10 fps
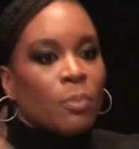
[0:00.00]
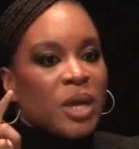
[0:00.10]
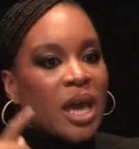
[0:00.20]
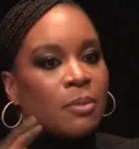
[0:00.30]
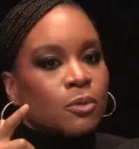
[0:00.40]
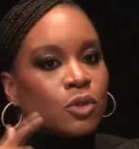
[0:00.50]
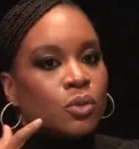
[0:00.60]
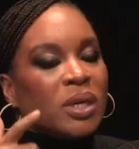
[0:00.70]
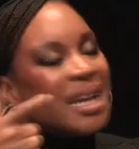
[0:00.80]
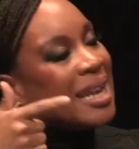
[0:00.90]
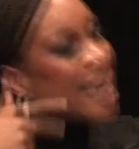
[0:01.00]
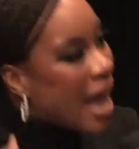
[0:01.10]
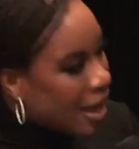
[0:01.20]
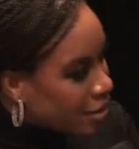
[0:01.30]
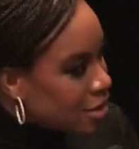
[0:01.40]
be able to
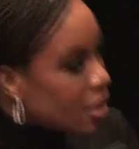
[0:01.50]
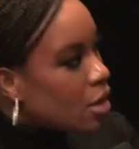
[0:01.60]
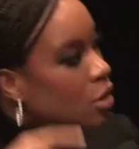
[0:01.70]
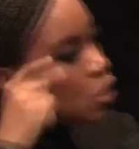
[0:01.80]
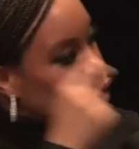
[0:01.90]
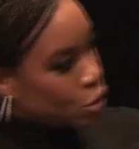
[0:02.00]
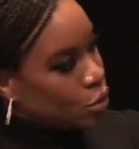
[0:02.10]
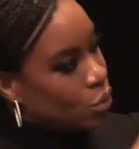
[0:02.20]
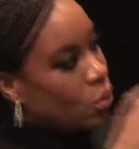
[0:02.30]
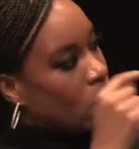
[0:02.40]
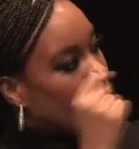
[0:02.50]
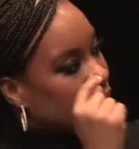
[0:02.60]
connect to